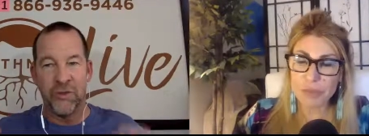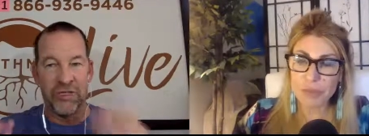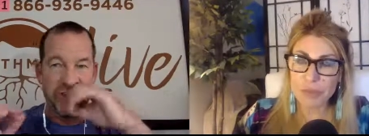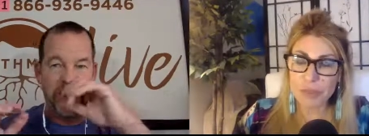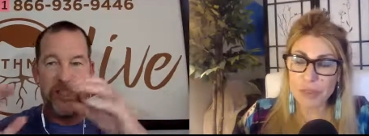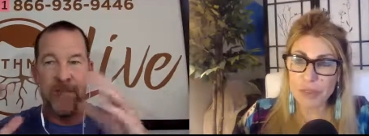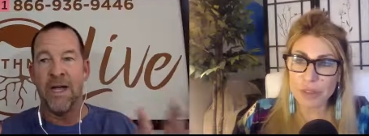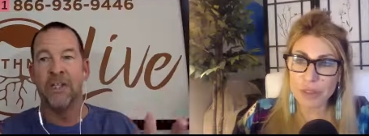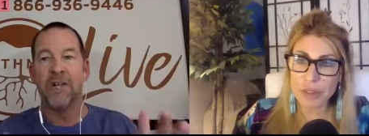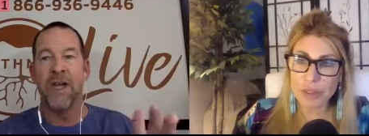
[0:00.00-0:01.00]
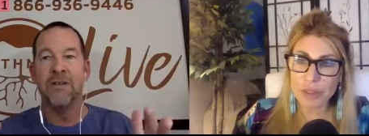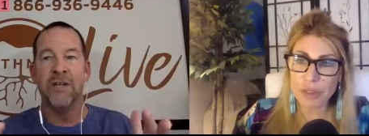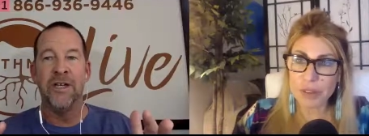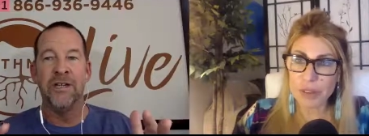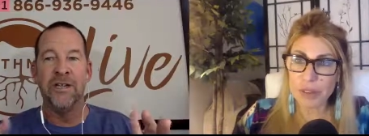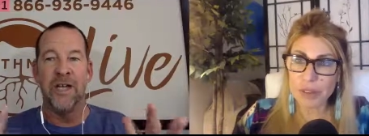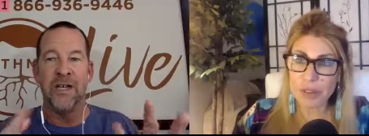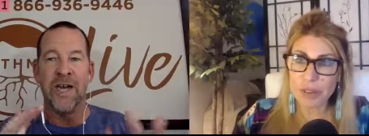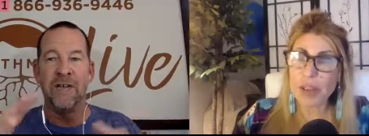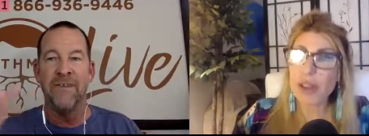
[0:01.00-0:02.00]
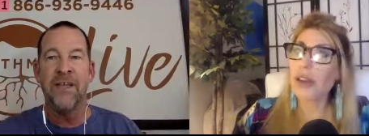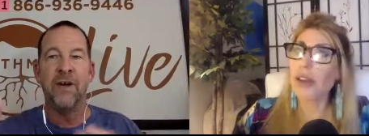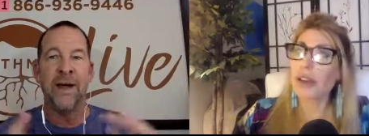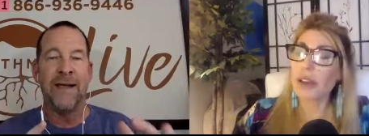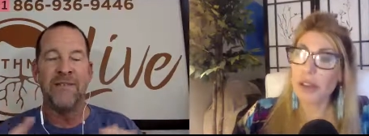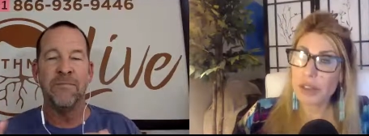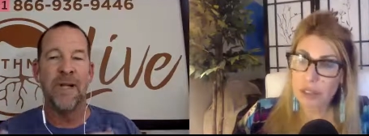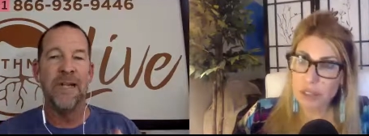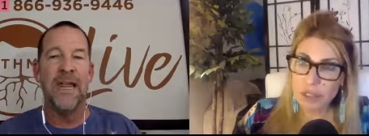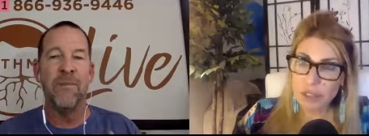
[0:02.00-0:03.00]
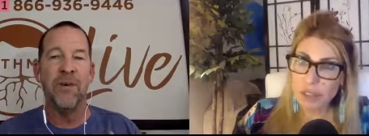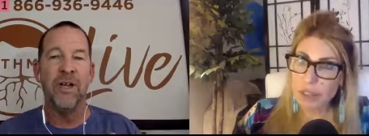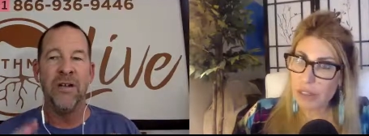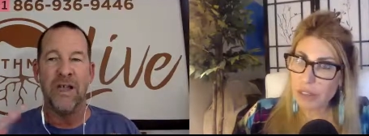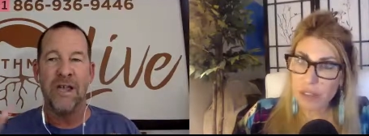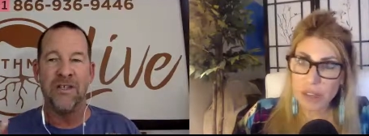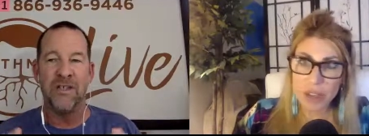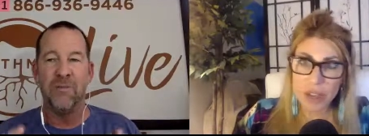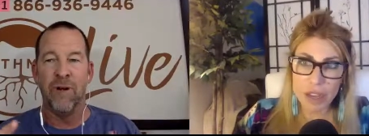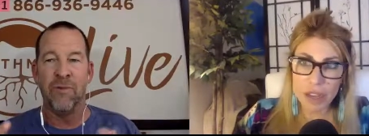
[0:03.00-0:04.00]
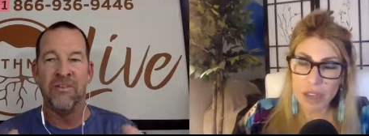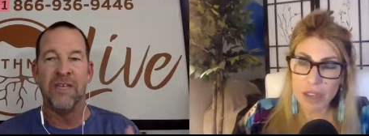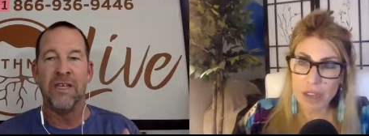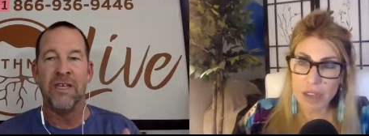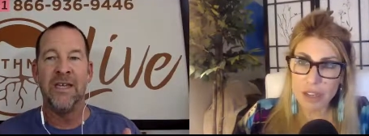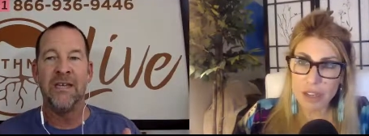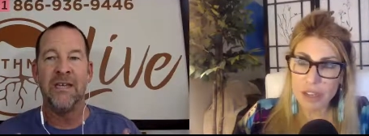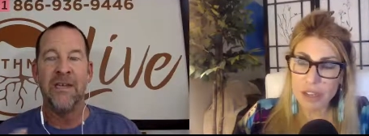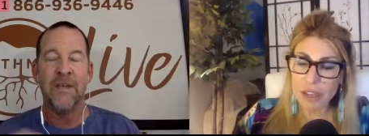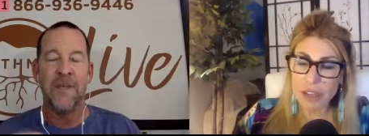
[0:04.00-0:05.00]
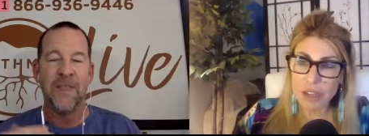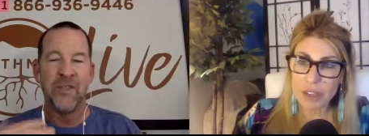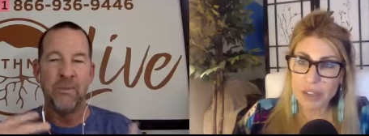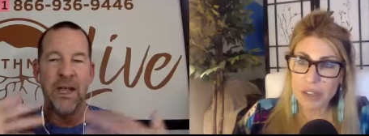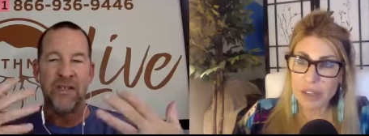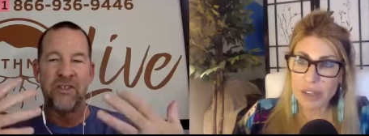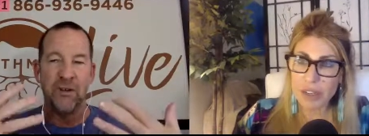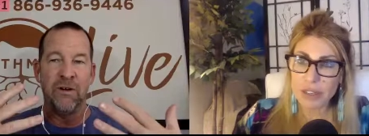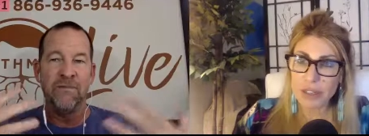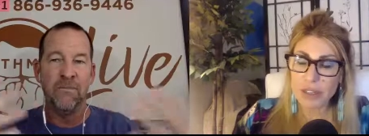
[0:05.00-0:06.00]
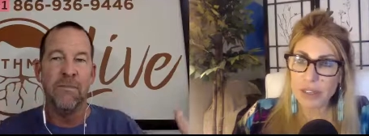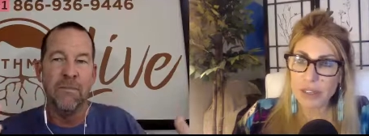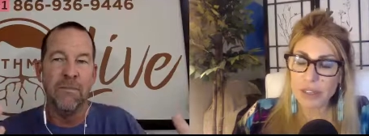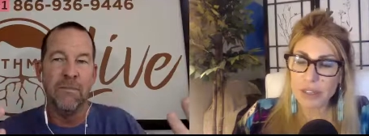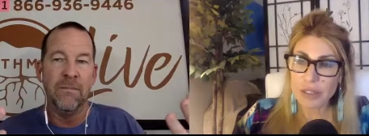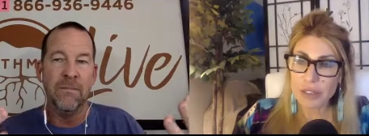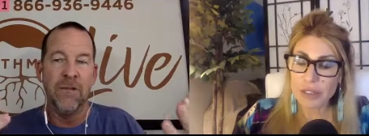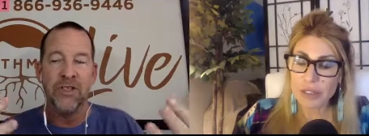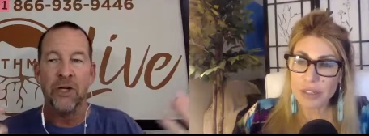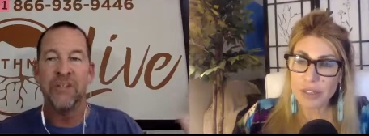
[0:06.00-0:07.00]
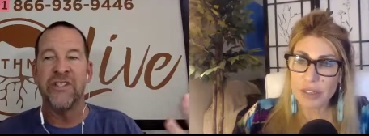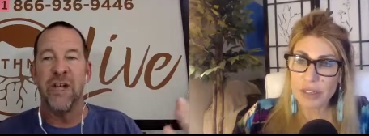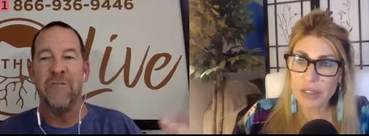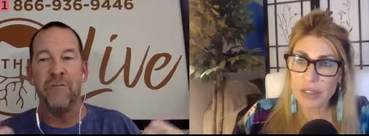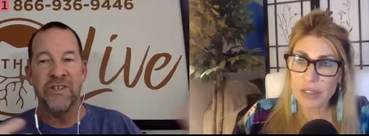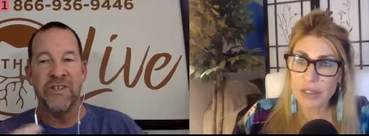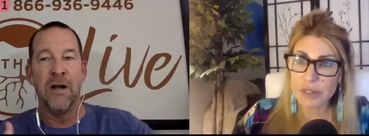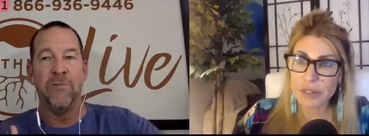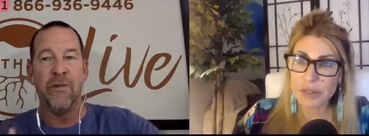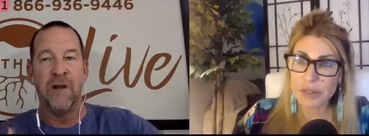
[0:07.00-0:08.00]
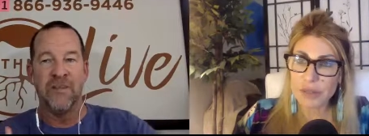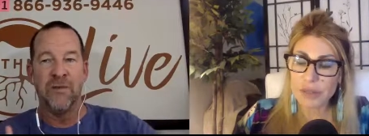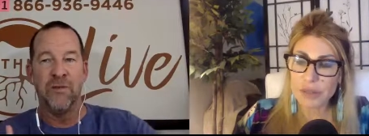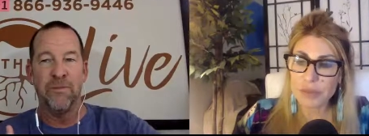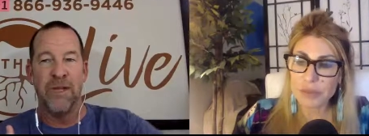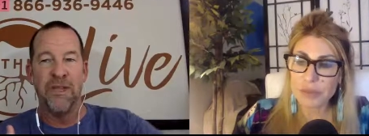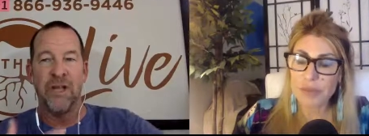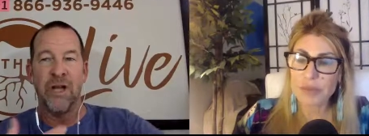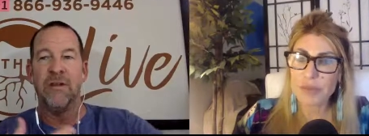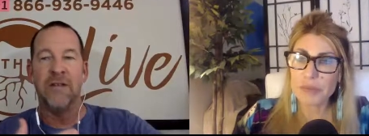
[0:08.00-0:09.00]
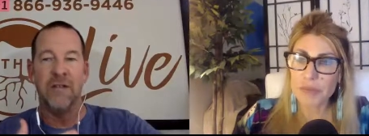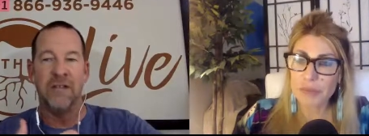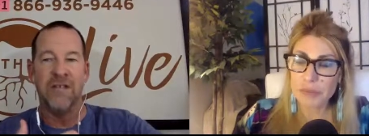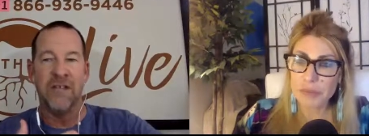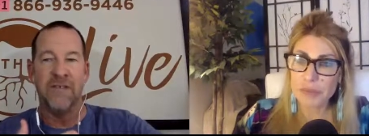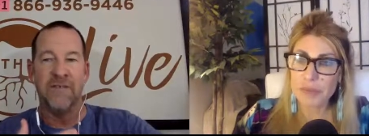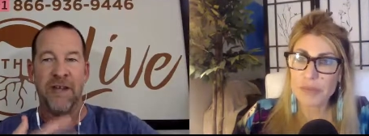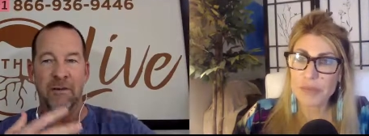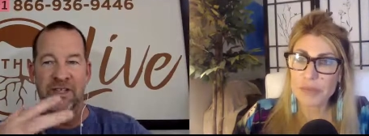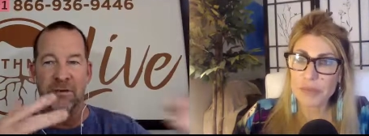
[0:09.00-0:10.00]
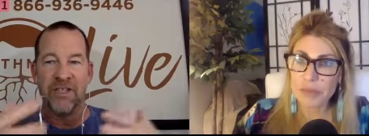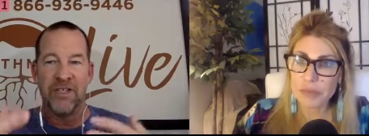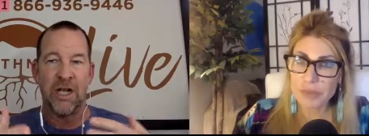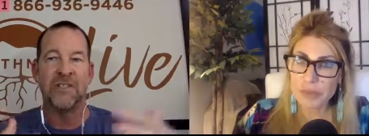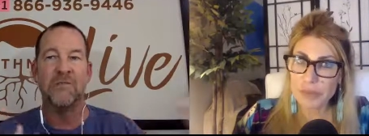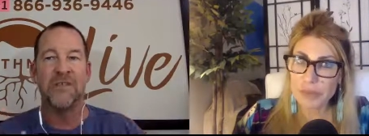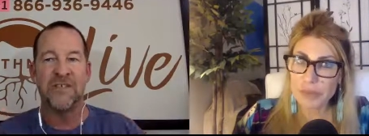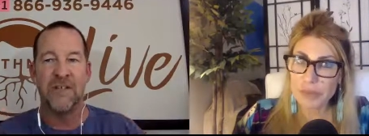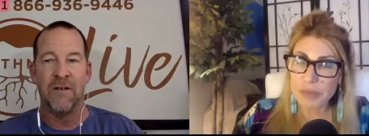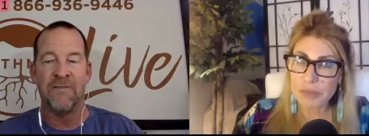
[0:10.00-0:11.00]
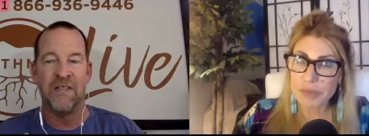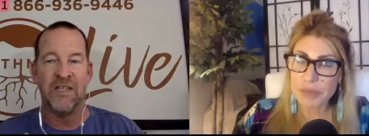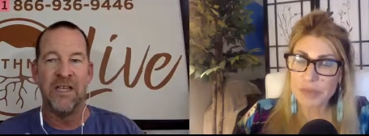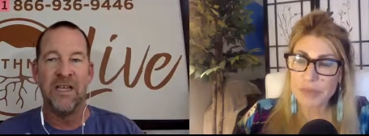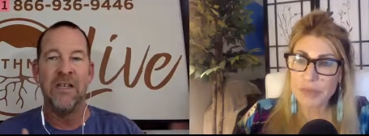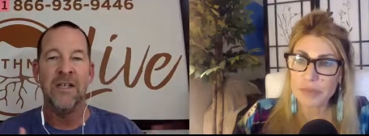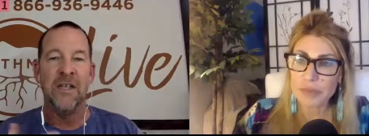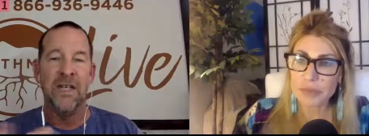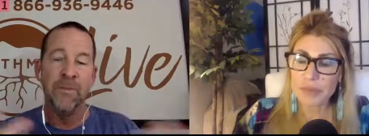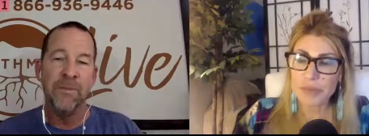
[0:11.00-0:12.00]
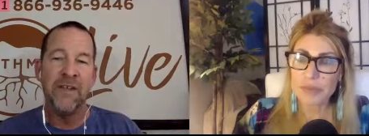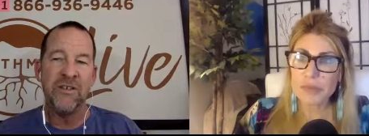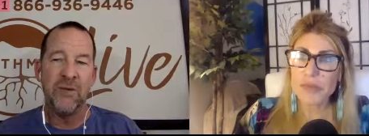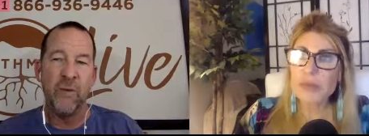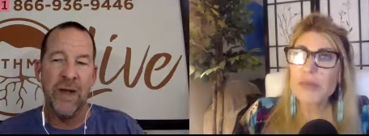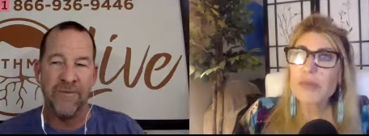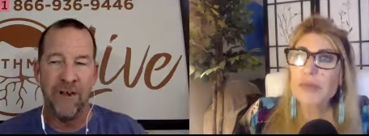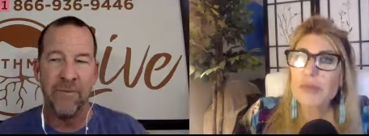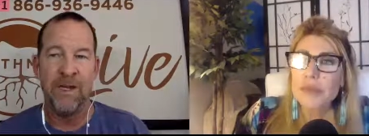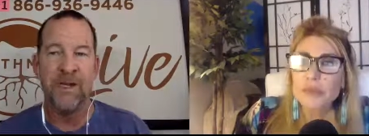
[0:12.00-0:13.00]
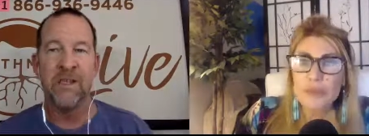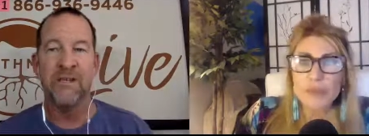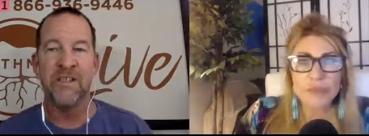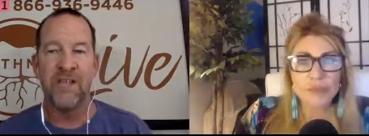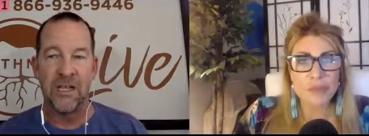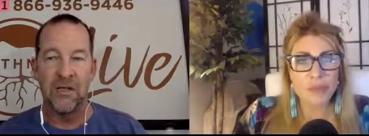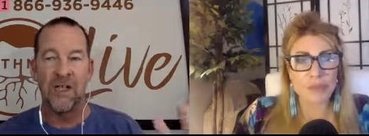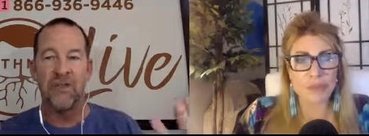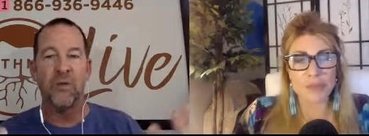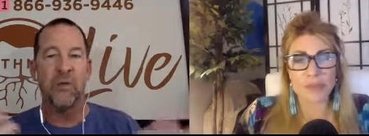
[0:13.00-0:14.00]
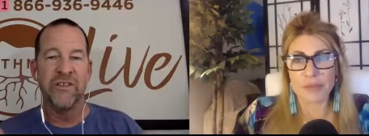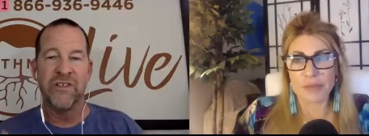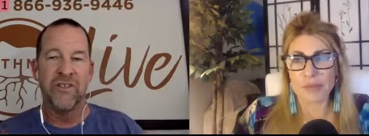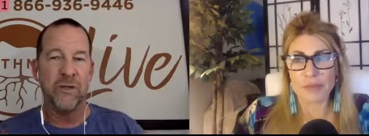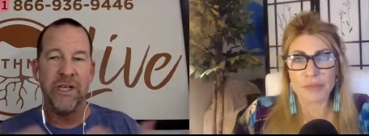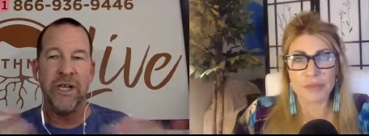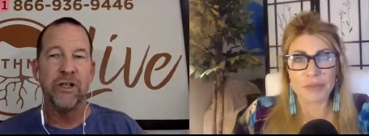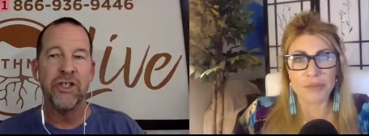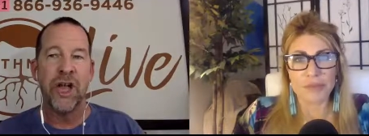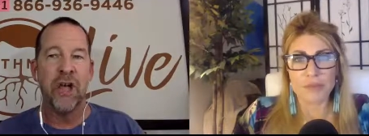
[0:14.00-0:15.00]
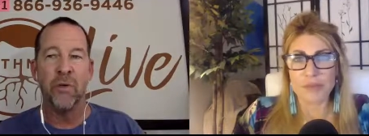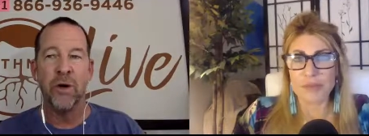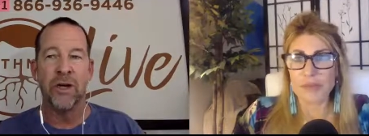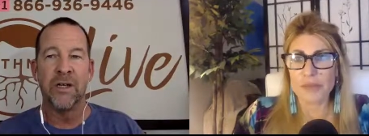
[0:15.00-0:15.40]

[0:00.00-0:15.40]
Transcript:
Speaker 1: of see my childhood and kind of interact in my neighborhood when I was a kid. So my sort of adult self was there present with my childhood self. And I was able to talk to myself as a kid. And the way I frame it in the psychological world is I was doing inner child work,